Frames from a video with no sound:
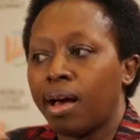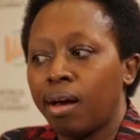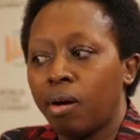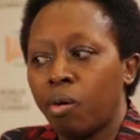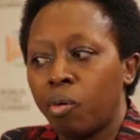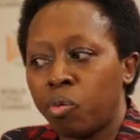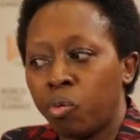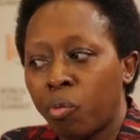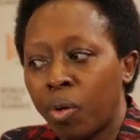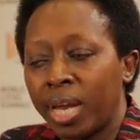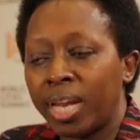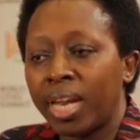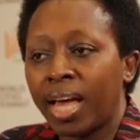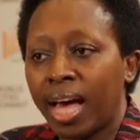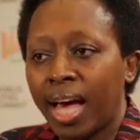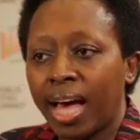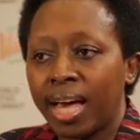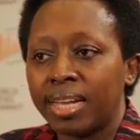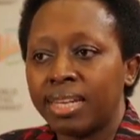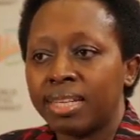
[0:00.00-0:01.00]
on one
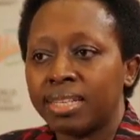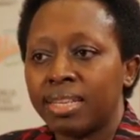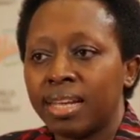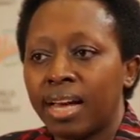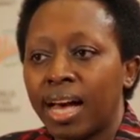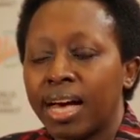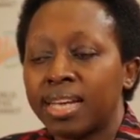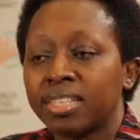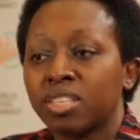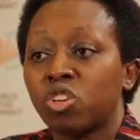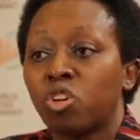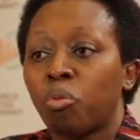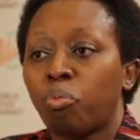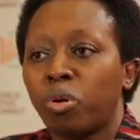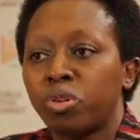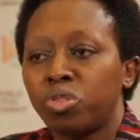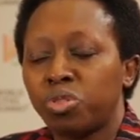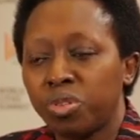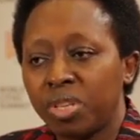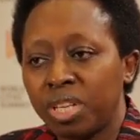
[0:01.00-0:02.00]
hand as an
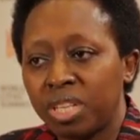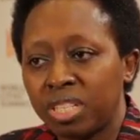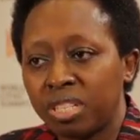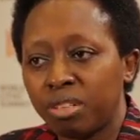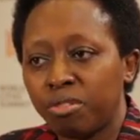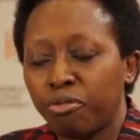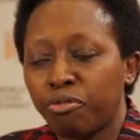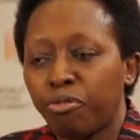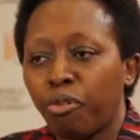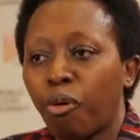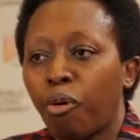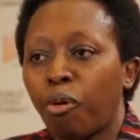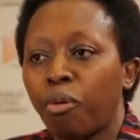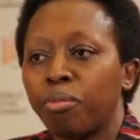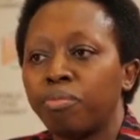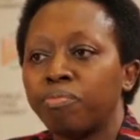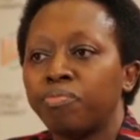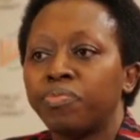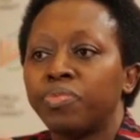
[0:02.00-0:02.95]
opportunity for